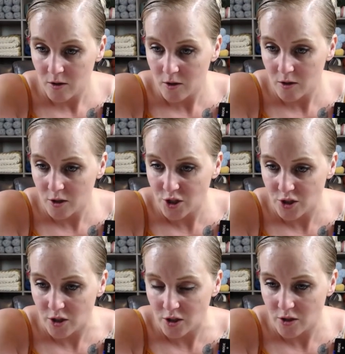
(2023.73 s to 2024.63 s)

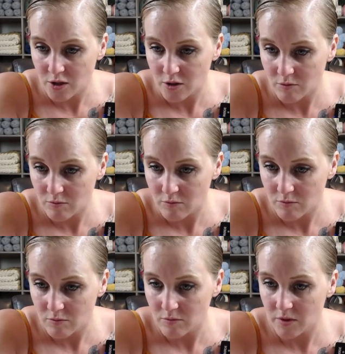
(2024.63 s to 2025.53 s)
Hirschner's.
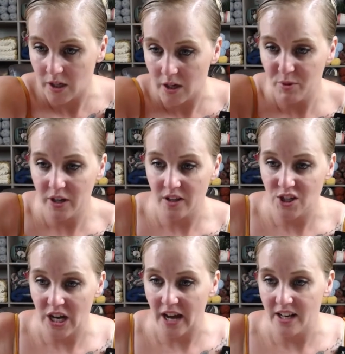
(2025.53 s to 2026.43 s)
There, I put it in the
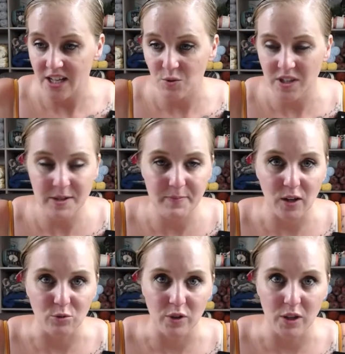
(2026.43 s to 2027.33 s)
chat. It's
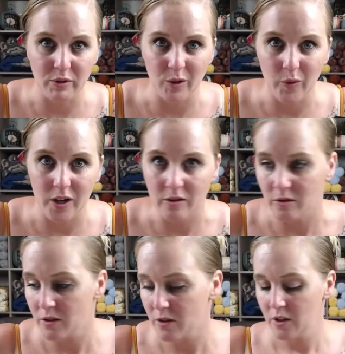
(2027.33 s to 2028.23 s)
spelled really, really weird.
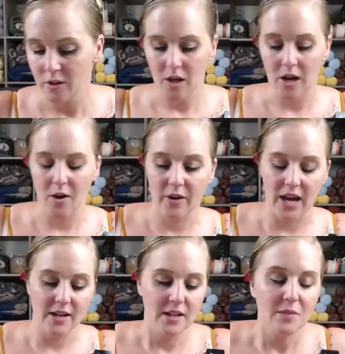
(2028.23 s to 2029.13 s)
Uh,
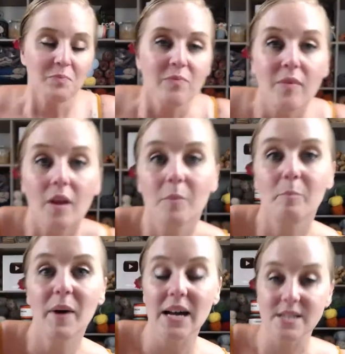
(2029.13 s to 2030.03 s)
okay.
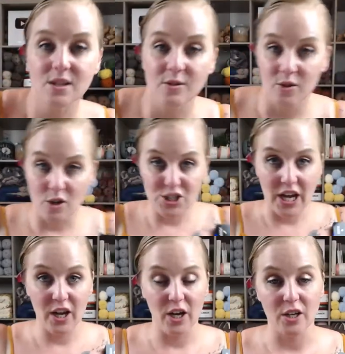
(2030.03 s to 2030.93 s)
But
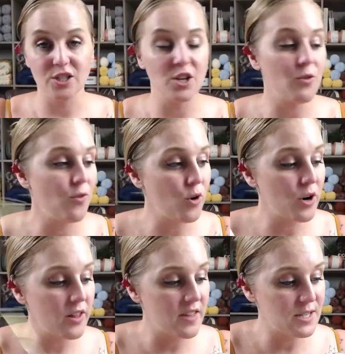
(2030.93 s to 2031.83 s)
crochet hook. So
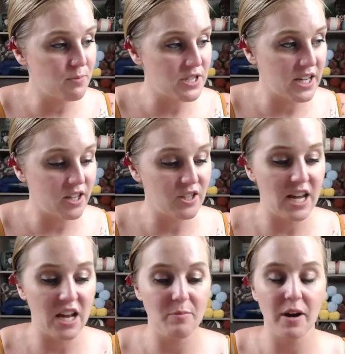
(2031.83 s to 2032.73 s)
for this particular
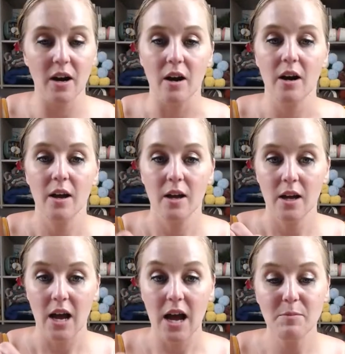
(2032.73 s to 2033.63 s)
teddy bear,
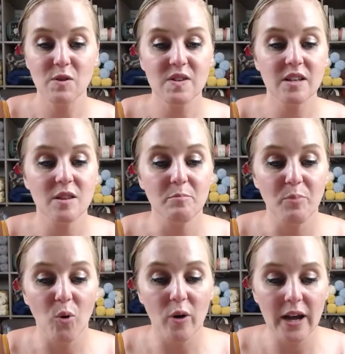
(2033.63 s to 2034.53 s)
I'm using the
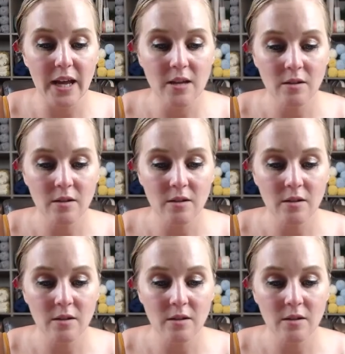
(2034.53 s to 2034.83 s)
boy.